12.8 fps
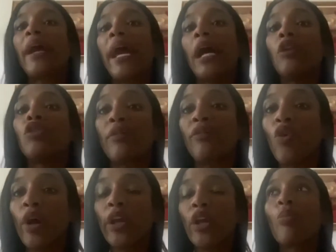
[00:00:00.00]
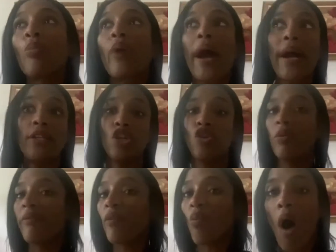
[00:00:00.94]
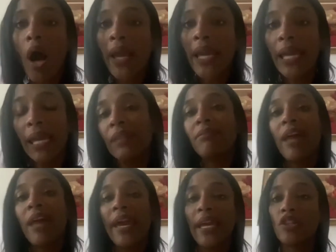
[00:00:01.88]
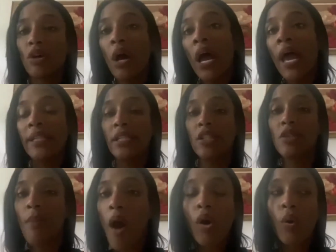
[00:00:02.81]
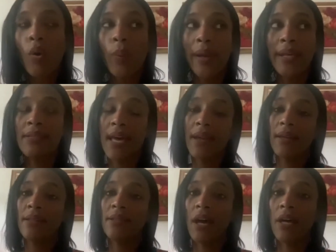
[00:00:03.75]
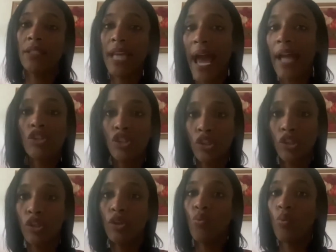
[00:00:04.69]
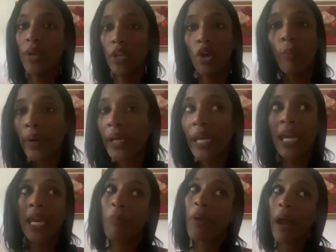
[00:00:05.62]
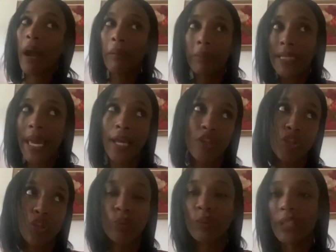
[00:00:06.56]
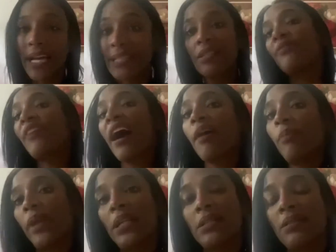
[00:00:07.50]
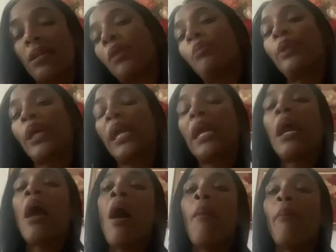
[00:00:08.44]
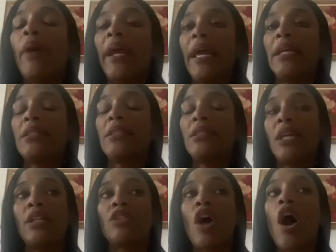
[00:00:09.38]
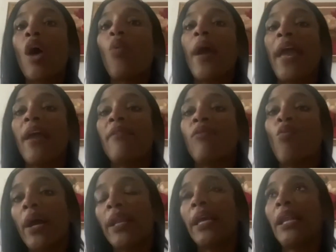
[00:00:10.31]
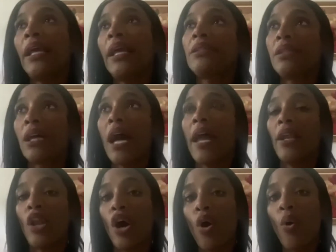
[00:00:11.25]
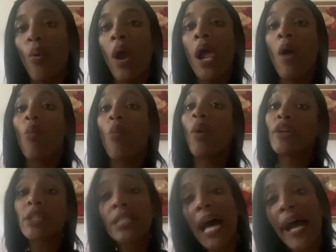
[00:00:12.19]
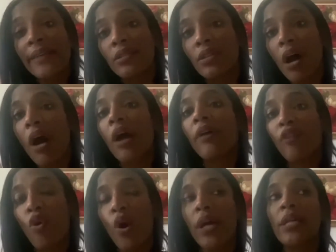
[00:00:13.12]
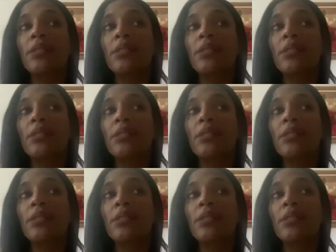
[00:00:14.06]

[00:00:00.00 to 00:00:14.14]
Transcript: a look for you prior to you even walking in. Like, it's a small quiz that is attached to when you're booking. It probably takes you less than 5 minutes to complete, but it's our way of, one, getting to kind of know what your sizes are, of course.